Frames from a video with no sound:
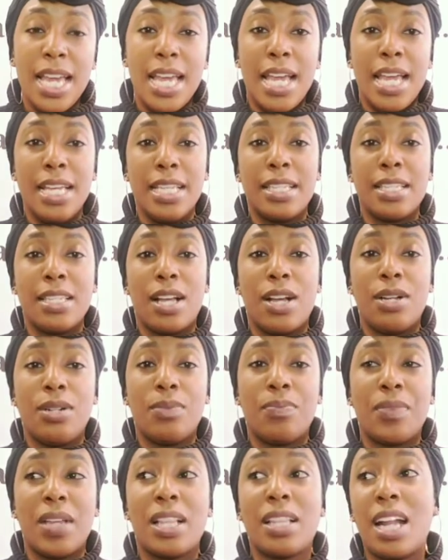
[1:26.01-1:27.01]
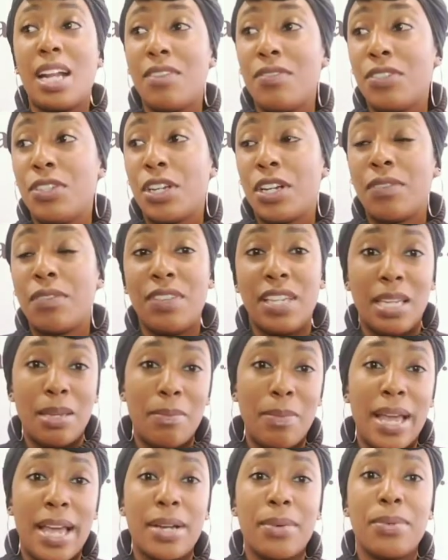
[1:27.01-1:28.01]
And so a lot of your
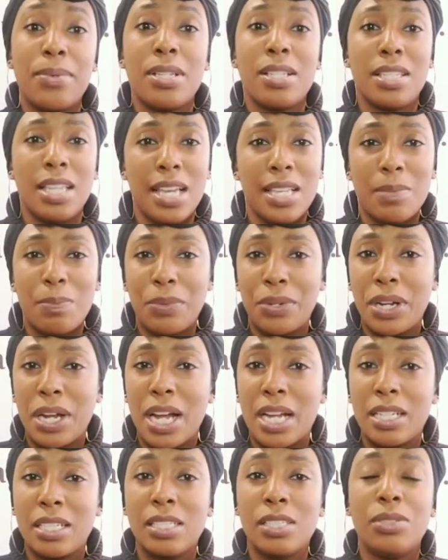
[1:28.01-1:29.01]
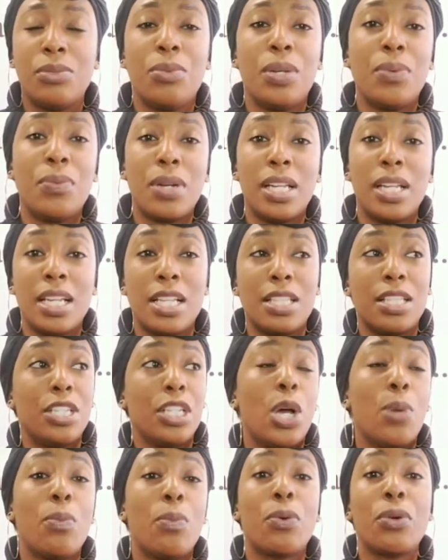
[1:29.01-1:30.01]
feedback was, yes, Brianna, we want to get to
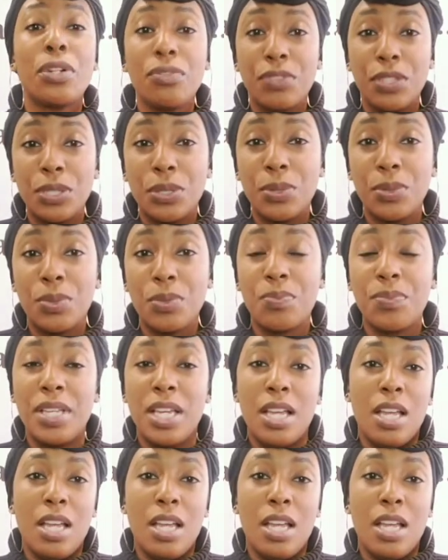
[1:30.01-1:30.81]
know more of you,